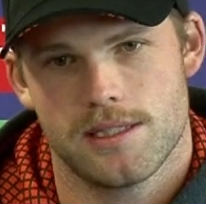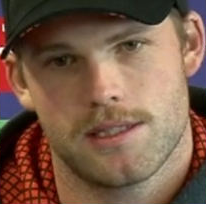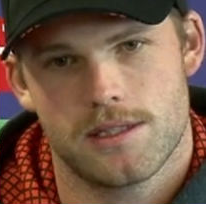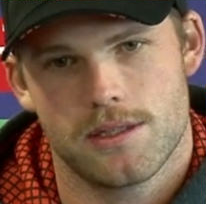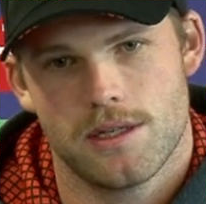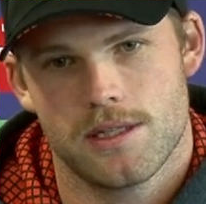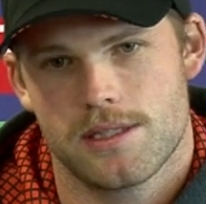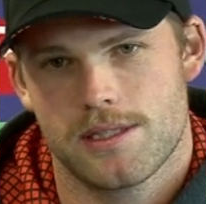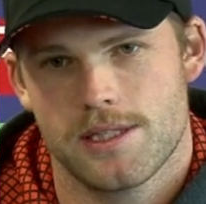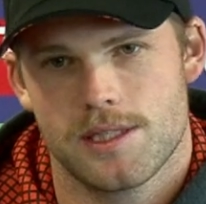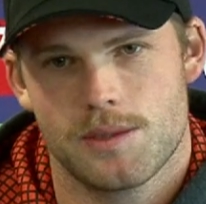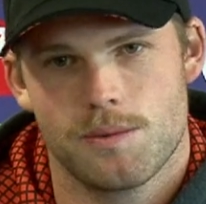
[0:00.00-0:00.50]
So
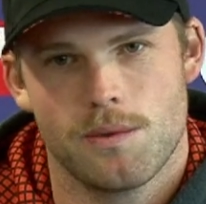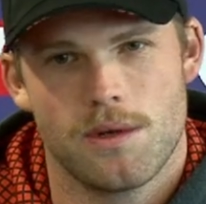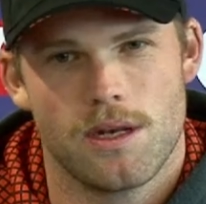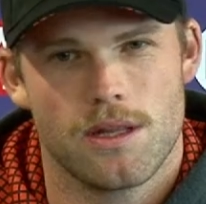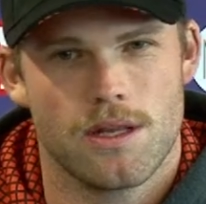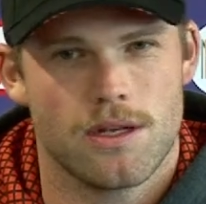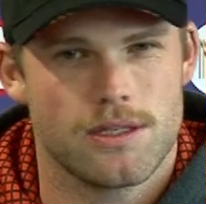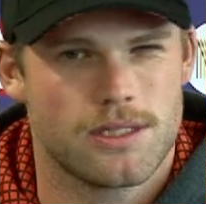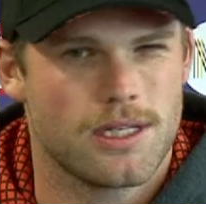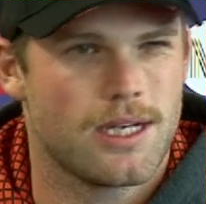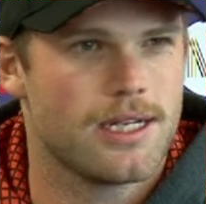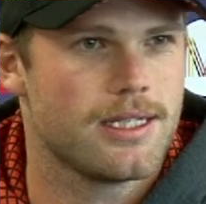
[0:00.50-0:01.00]
it's one of
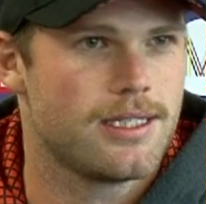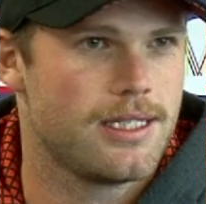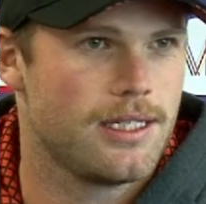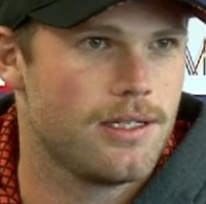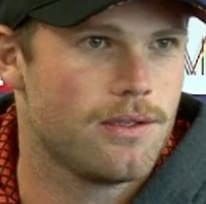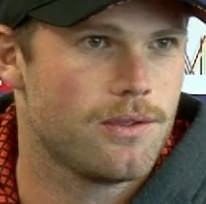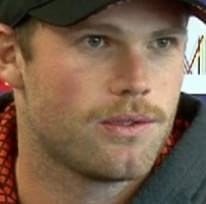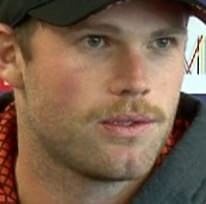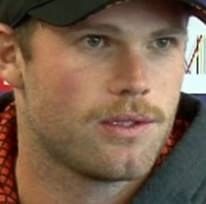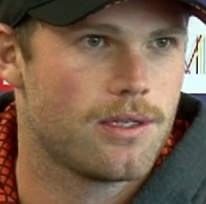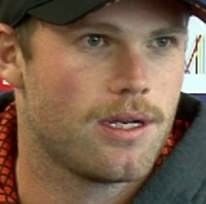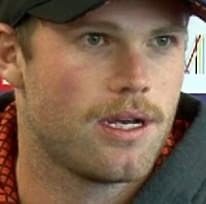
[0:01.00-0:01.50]
those
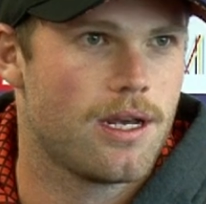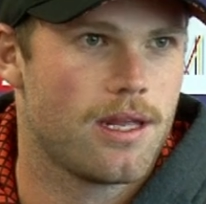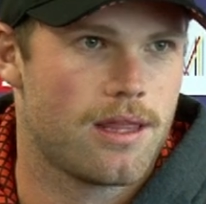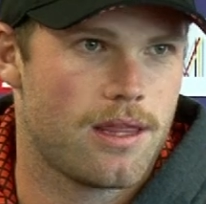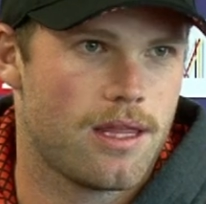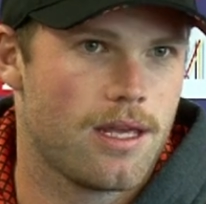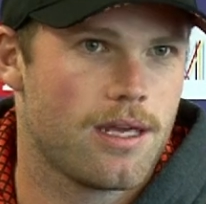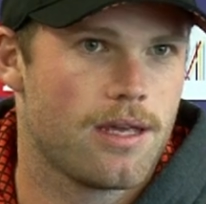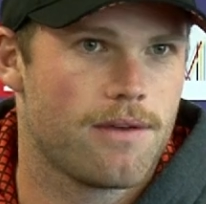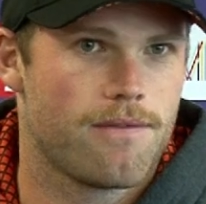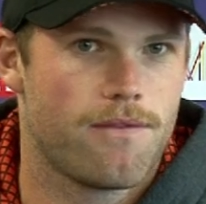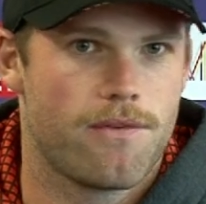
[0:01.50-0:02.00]
ideals, I
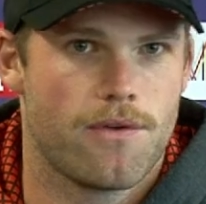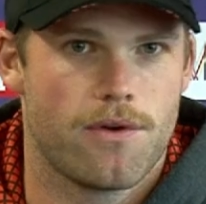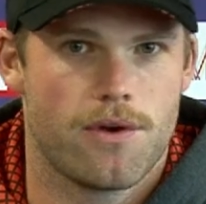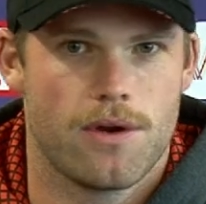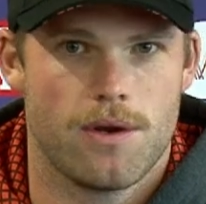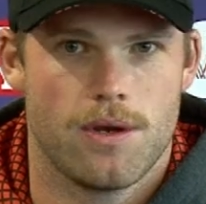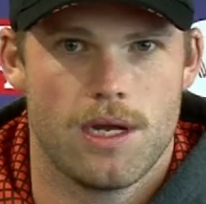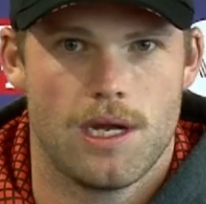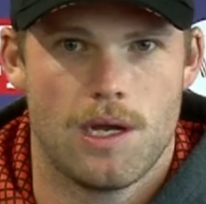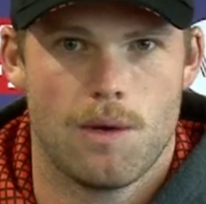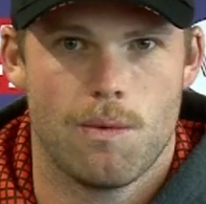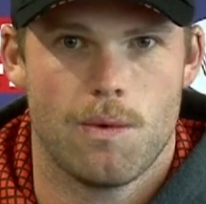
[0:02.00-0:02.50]
think,
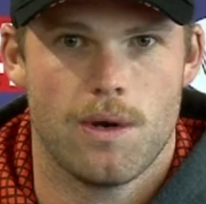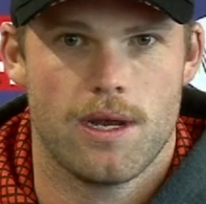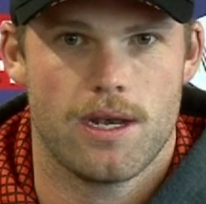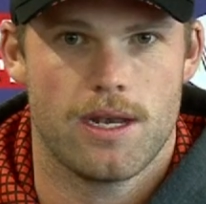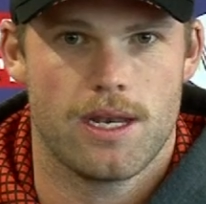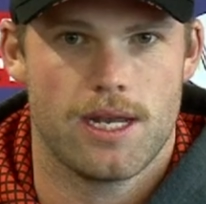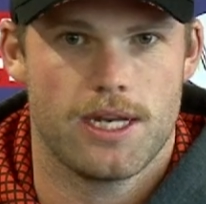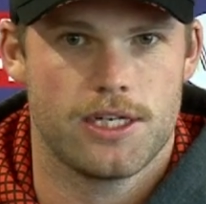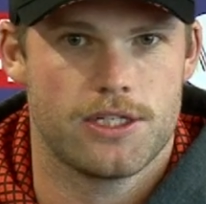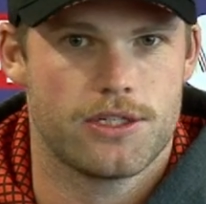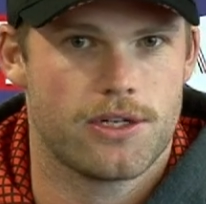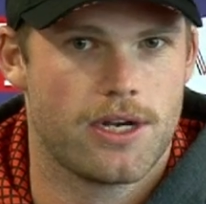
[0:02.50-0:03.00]
for a one
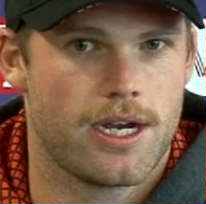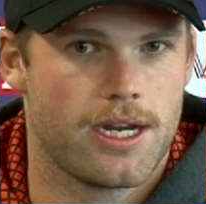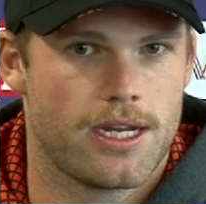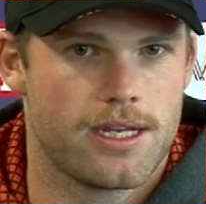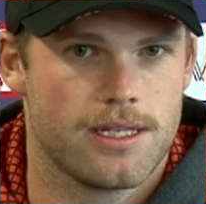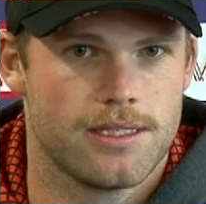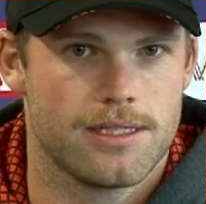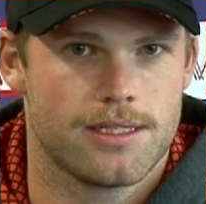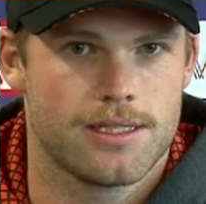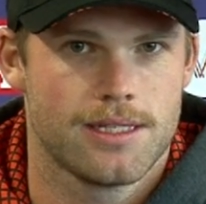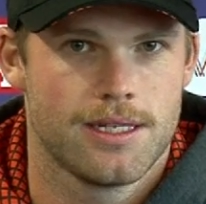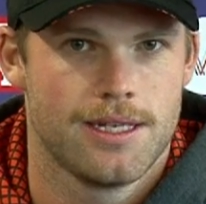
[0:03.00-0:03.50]
day track
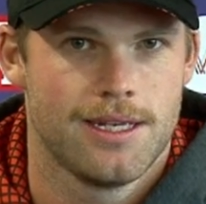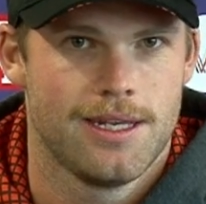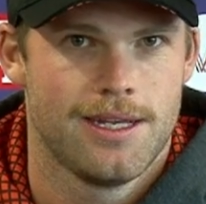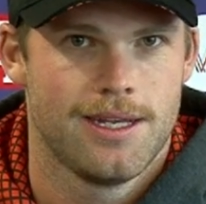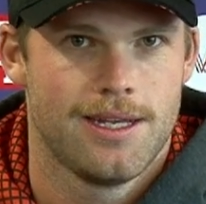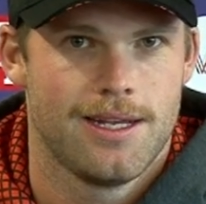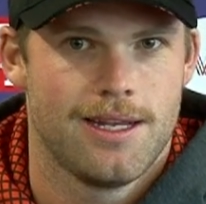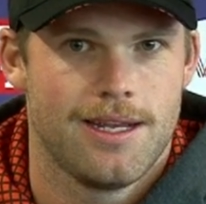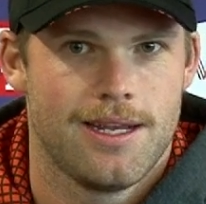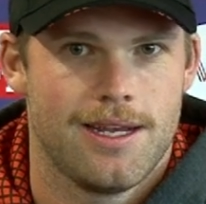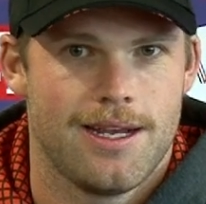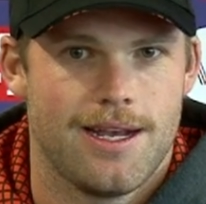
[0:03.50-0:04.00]
is
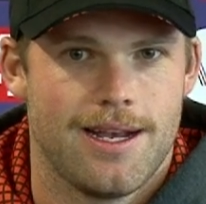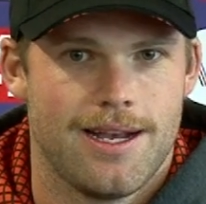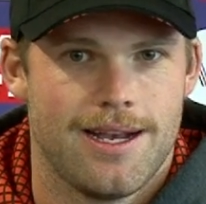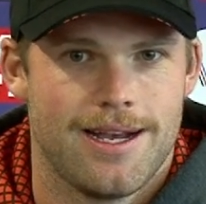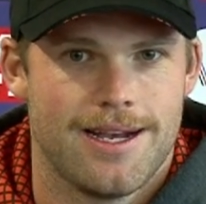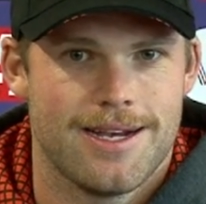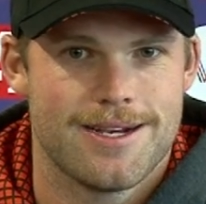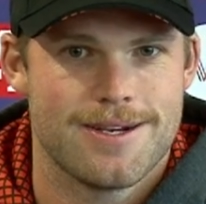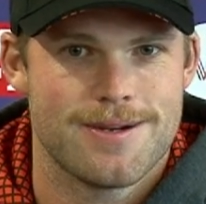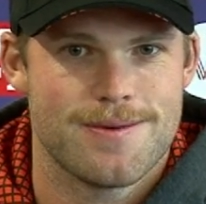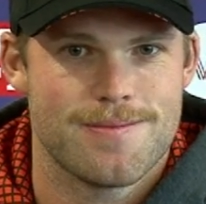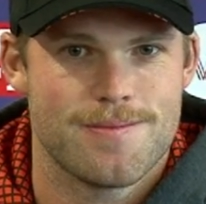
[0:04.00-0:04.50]

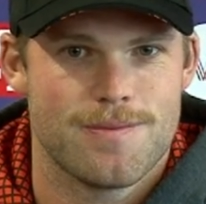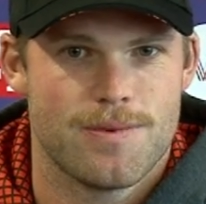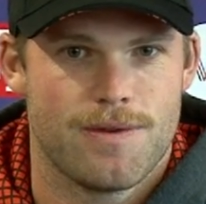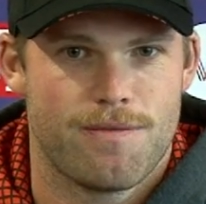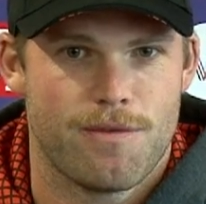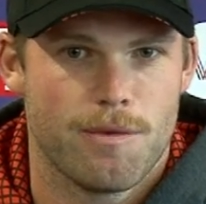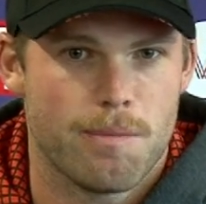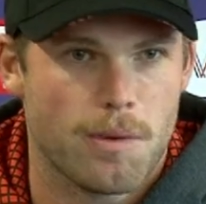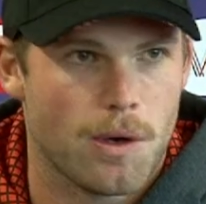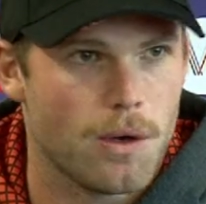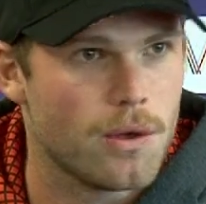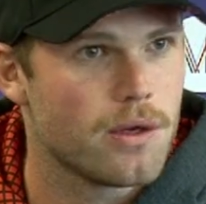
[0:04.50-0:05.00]

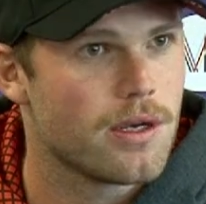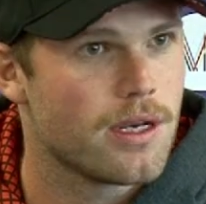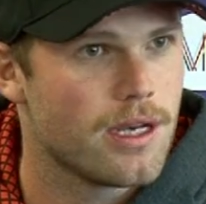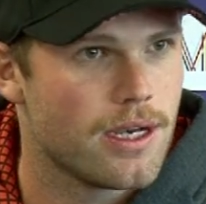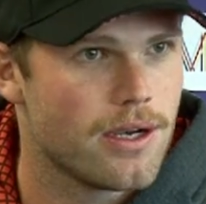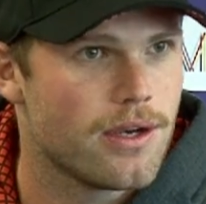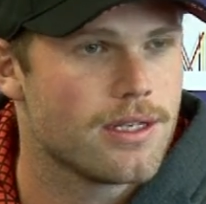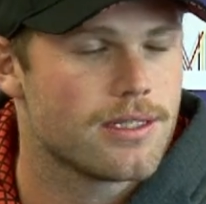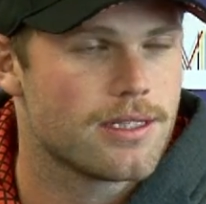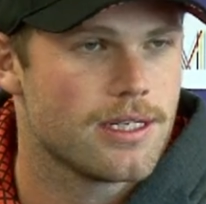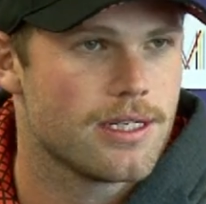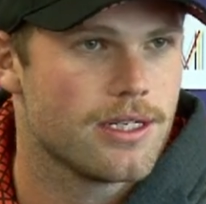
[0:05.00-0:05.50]
if you bowl good
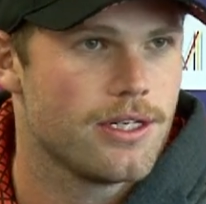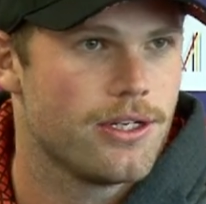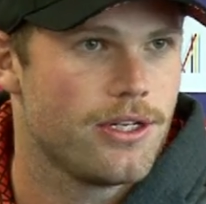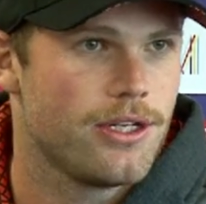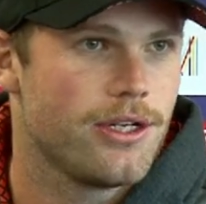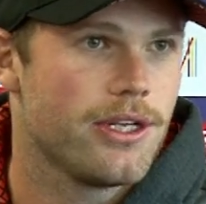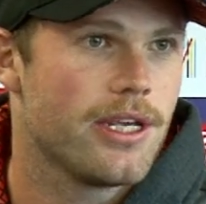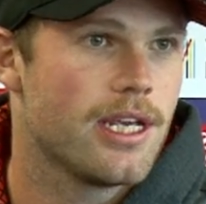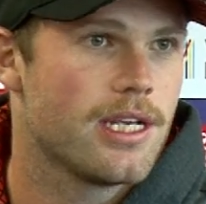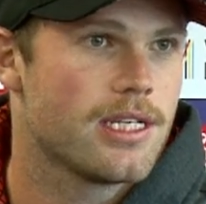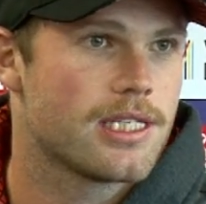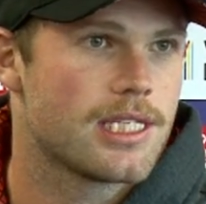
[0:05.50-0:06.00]
areas, then
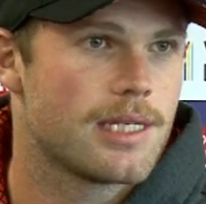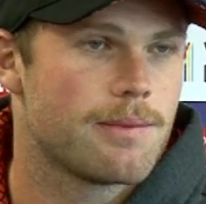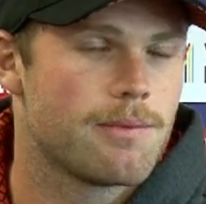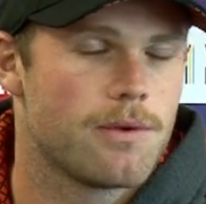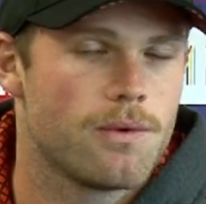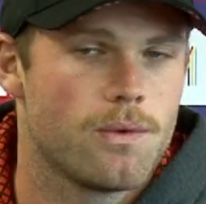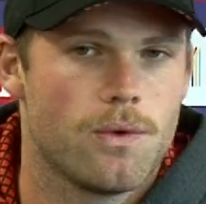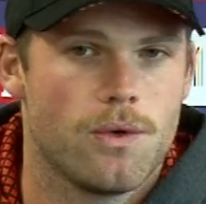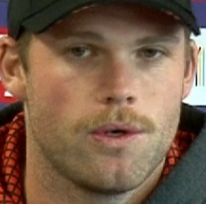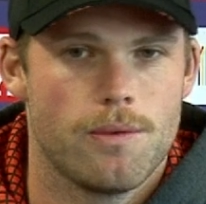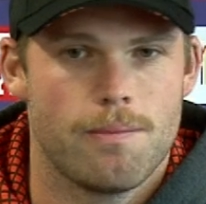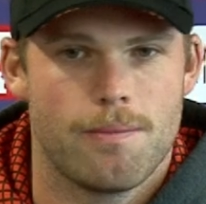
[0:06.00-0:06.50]
you get some
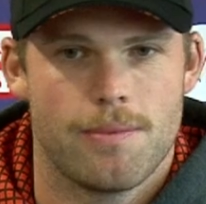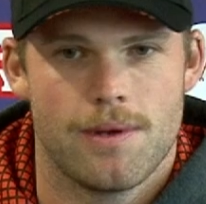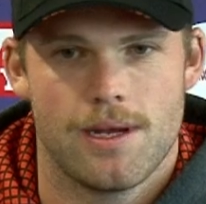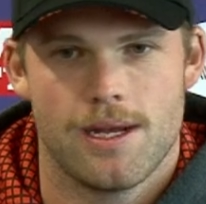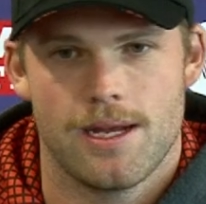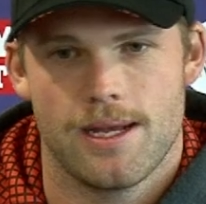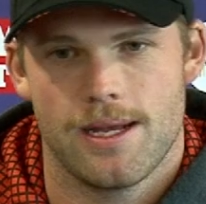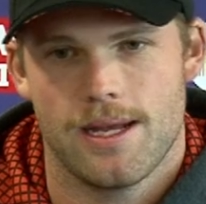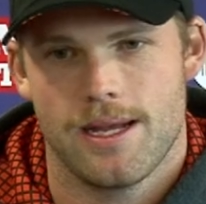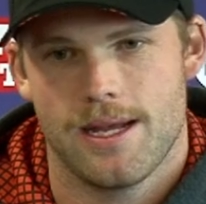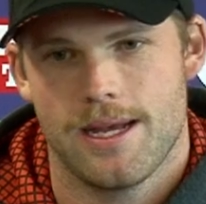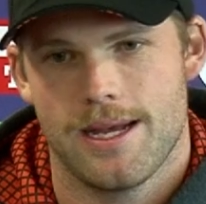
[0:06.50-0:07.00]
reward.
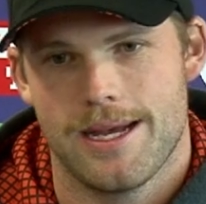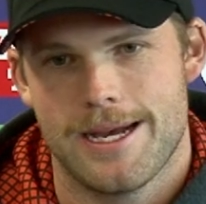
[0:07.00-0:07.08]
But